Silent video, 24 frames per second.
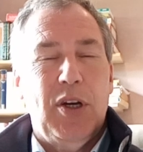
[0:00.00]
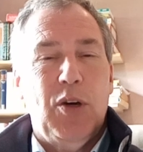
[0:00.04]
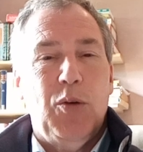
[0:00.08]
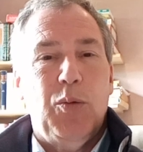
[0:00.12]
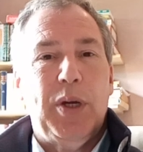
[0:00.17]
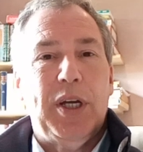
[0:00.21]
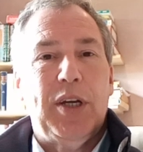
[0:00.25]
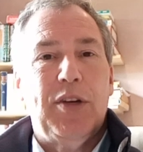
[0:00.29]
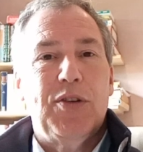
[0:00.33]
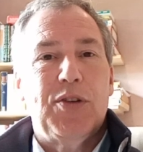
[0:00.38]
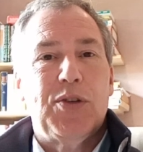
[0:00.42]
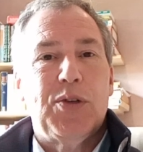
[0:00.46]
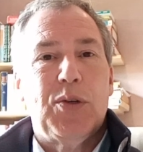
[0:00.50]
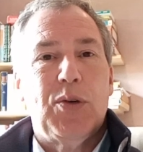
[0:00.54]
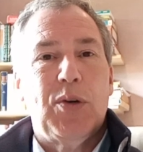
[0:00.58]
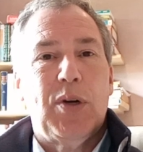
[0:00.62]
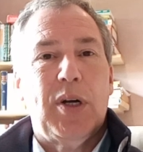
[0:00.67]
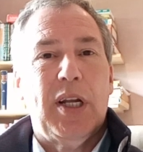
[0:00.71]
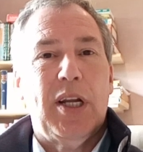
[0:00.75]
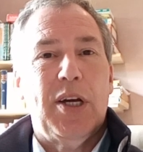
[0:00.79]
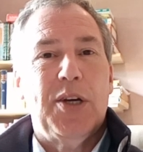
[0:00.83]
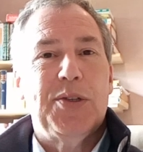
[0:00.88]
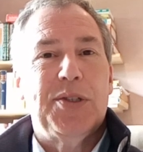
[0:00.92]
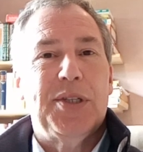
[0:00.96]
We can draw
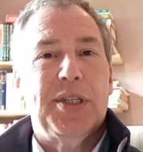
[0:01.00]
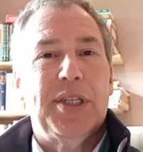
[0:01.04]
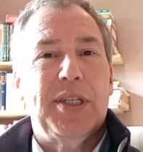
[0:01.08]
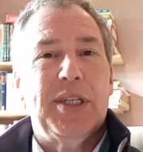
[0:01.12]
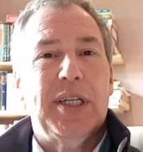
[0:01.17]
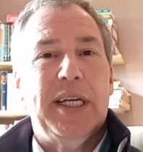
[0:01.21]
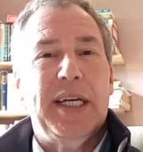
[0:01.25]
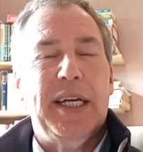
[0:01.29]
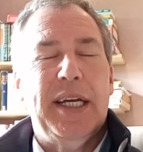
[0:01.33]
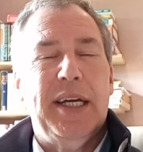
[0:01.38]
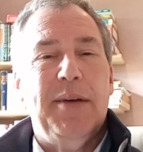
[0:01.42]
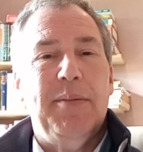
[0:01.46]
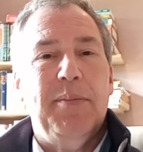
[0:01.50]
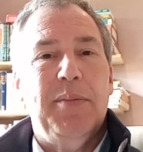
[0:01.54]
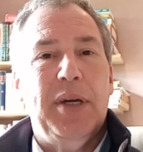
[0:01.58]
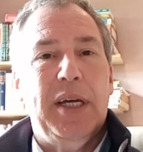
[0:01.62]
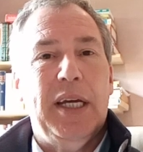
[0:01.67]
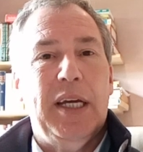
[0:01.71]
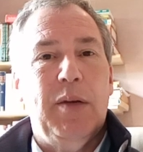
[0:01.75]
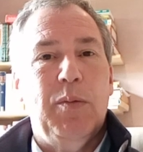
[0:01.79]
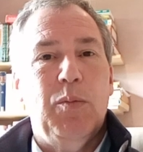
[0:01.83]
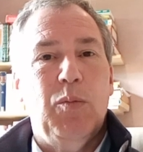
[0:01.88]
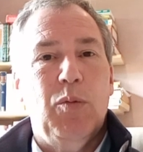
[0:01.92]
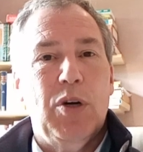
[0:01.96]
closer to him
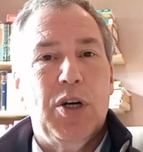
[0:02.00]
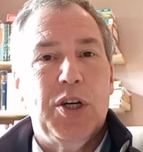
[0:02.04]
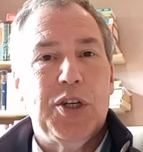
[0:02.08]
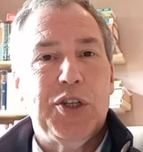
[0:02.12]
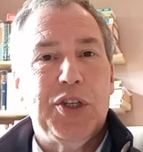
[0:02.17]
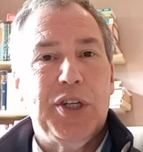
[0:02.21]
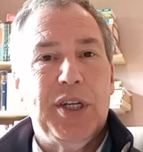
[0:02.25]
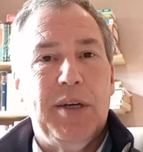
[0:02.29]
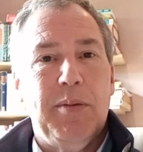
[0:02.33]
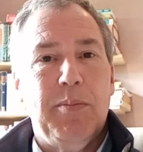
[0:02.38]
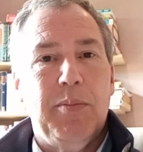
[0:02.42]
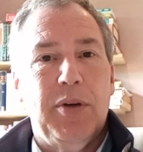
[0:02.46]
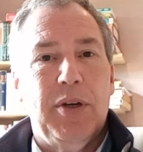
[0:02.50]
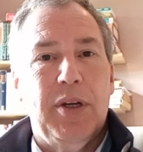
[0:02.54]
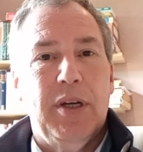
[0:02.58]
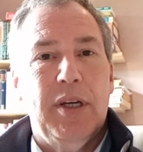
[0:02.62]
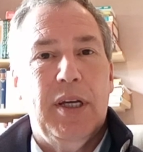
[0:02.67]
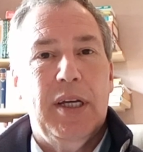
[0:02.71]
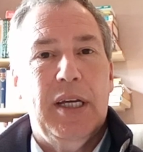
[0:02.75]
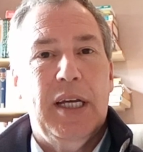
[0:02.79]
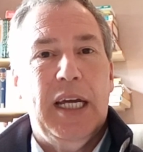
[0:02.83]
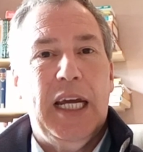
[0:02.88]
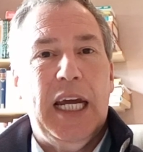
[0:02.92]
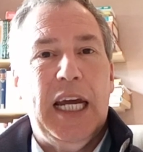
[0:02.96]
in worship,
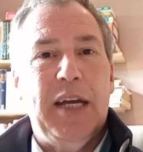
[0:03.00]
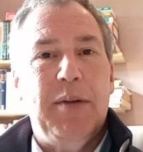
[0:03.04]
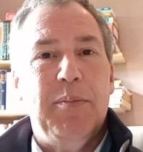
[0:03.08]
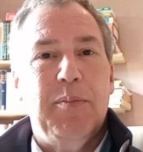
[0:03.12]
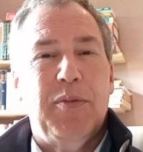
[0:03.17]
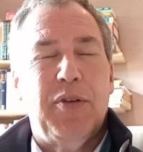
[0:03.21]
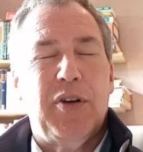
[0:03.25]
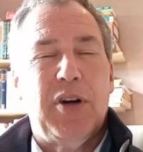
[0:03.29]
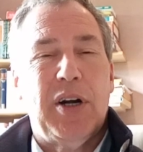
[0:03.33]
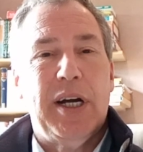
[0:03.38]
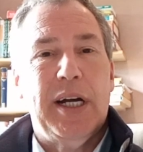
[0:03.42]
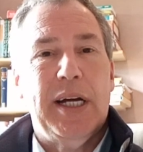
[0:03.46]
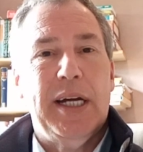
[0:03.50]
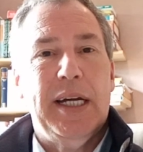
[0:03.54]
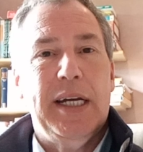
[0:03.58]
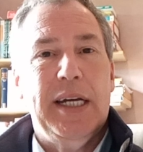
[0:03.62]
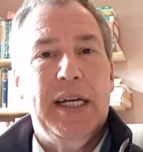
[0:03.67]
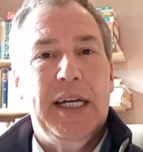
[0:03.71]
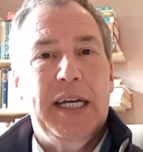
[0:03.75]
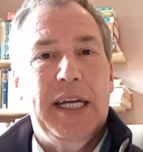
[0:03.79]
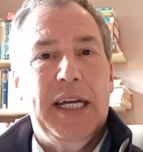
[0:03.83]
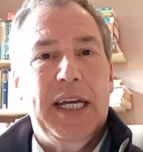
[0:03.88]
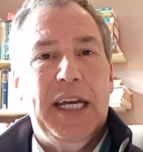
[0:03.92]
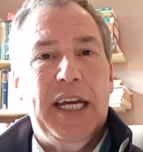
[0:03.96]
in prayer,
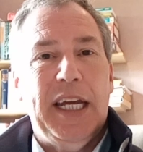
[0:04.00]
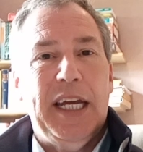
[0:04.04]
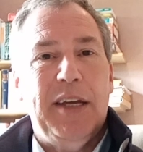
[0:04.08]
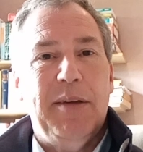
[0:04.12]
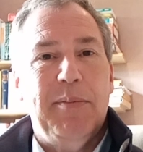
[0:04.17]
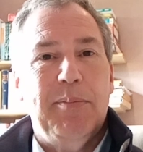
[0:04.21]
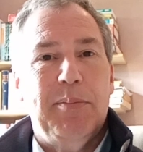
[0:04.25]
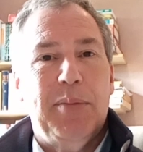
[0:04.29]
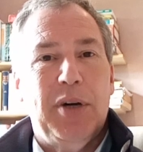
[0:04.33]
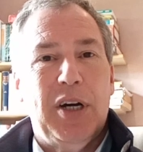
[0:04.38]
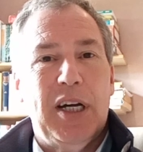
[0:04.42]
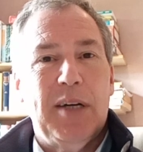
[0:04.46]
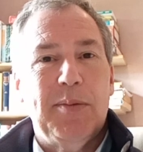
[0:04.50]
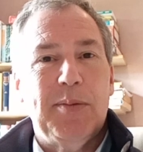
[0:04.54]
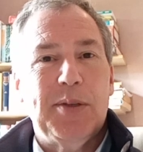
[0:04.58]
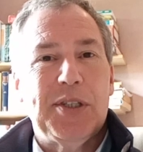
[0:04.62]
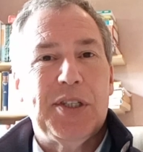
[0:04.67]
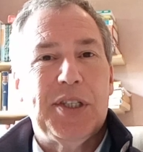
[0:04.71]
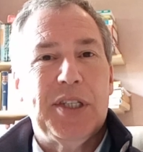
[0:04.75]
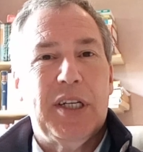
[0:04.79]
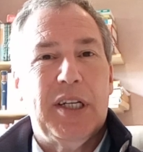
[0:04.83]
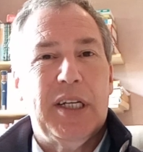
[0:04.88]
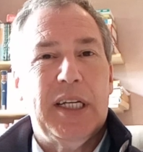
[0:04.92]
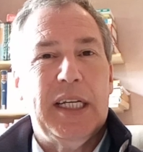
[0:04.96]
in Bible
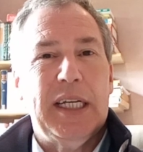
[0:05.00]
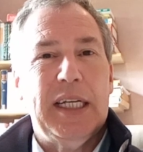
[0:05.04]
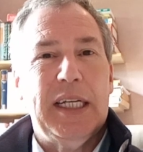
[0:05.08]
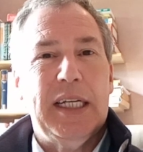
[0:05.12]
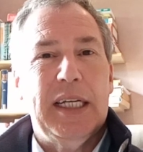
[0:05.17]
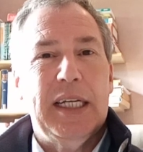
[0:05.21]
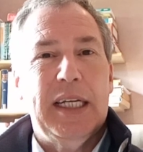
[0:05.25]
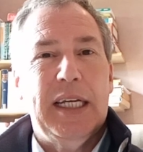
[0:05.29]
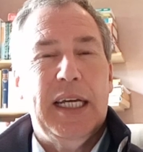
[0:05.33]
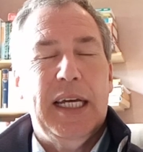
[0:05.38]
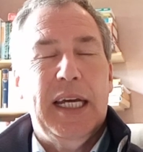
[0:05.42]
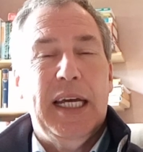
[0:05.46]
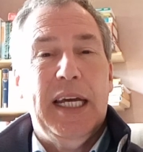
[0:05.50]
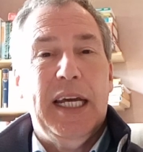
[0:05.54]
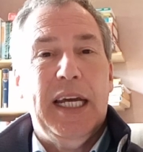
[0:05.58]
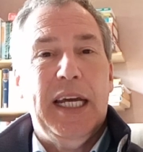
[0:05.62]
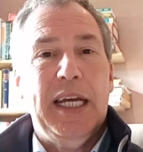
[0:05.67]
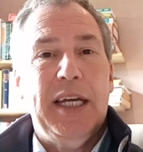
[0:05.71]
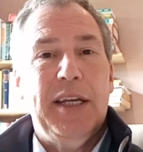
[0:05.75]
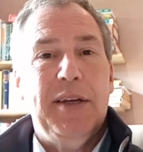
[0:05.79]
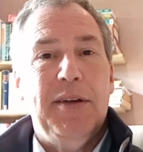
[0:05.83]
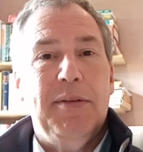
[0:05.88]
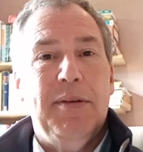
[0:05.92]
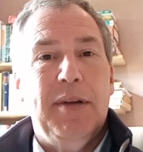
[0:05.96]
study,
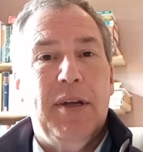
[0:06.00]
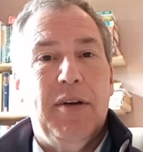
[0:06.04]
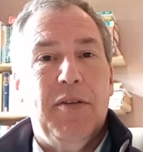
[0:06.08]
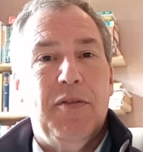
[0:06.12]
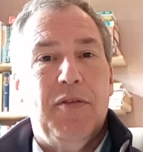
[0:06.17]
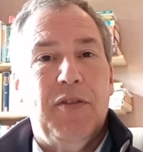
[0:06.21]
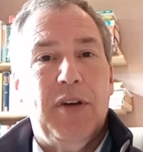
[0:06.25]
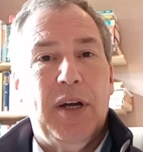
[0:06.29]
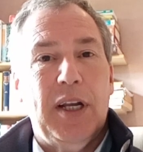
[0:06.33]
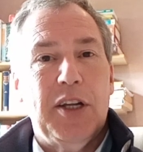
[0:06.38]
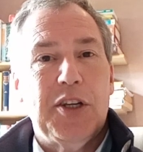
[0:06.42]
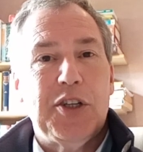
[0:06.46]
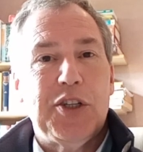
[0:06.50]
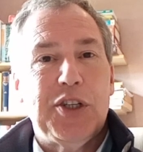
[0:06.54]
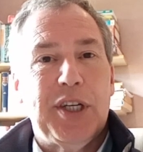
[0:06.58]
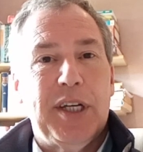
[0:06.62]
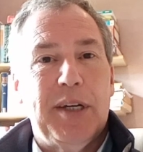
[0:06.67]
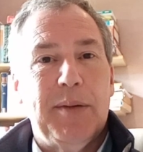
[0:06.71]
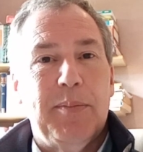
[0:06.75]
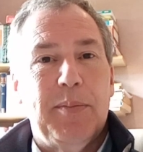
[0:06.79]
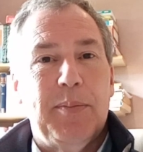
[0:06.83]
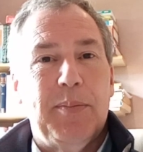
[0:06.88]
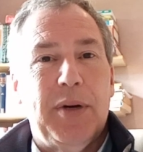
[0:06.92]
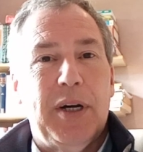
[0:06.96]
in
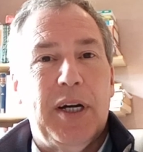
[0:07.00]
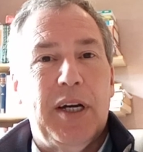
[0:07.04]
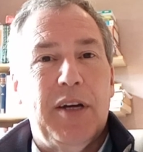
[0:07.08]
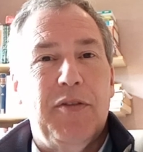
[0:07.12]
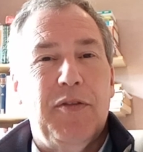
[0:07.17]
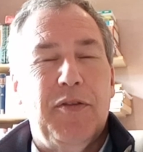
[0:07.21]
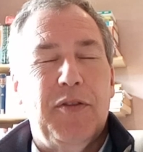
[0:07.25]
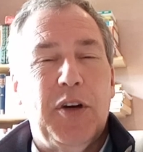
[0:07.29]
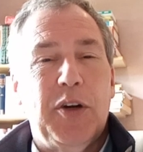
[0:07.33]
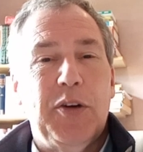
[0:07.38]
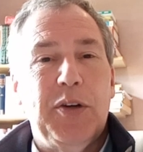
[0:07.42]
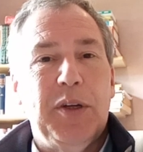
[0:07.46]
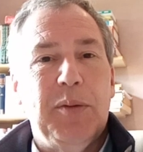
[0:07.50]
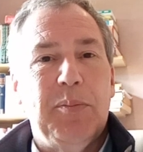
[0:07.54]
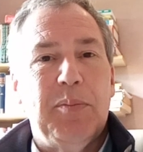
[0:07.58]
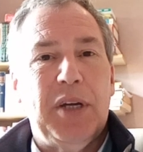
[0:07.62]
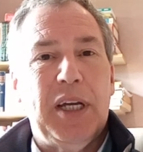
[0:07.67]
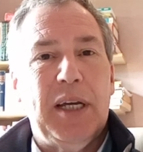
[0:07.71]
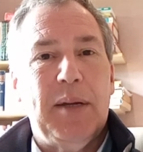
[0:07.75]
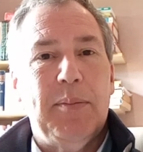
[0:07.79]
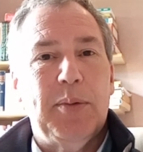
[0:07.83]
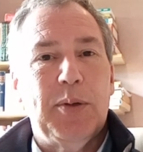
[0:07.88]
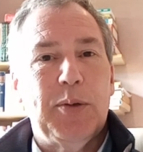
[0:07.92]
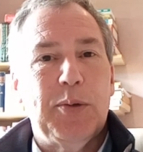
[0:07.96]
fellowship by phoning
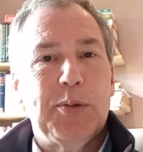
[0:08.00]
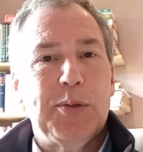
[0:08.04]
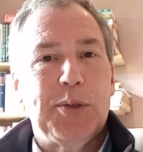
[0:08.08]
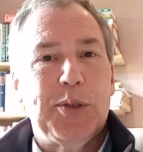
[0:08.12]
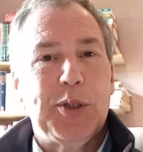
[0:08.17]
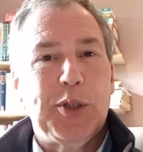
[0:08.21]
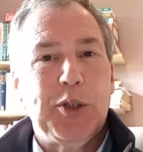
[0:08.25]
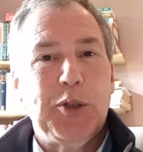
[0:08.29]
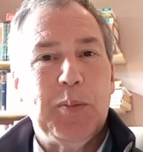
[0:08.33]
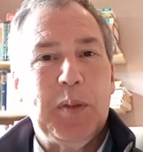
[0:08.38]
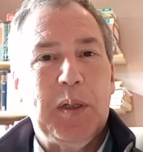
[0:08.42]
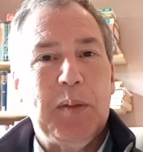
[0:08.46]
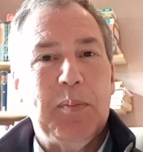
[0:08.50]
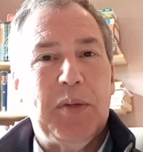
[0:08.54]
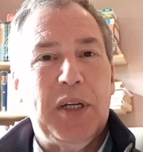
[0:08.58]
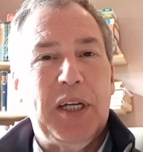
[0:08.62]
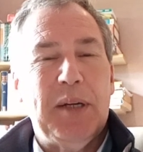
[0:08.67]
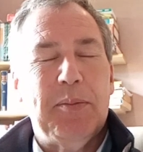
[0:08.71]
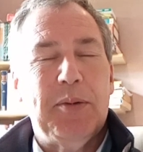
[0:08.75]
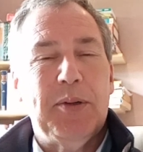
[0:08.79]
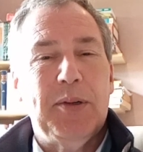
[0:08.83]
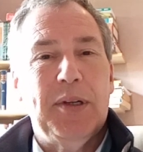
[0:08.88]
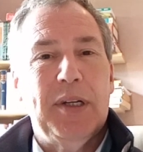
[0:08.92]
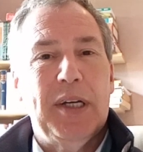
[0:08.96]
people or Zooming
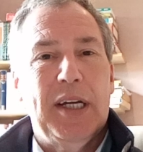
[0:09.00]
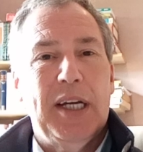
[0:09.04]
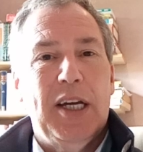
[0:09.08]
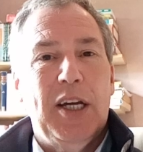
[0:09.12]
people.